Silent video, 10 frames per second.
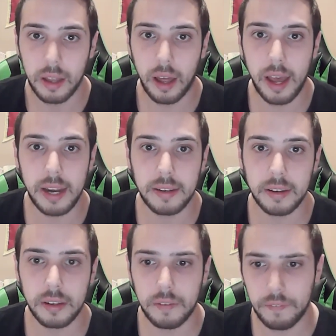
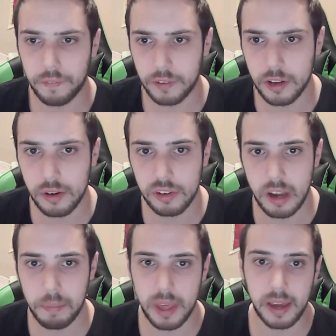to do
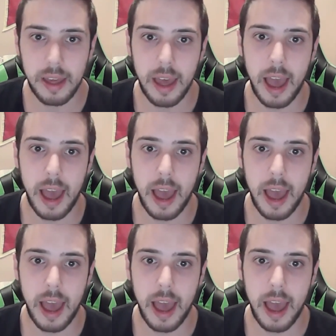something